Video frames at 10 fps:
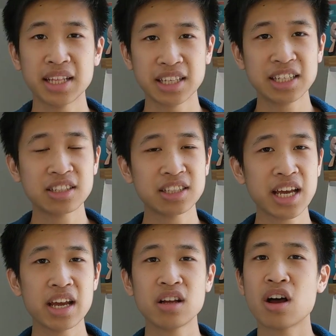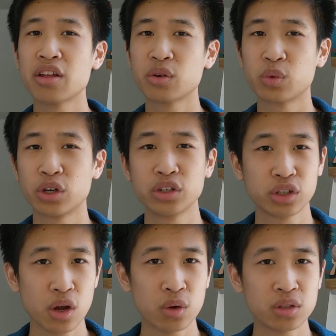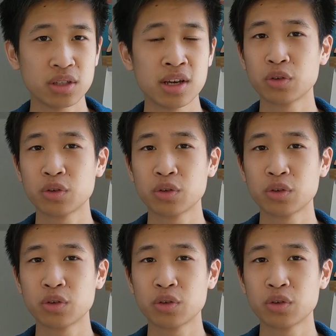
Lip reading: And the little tail on the word ghost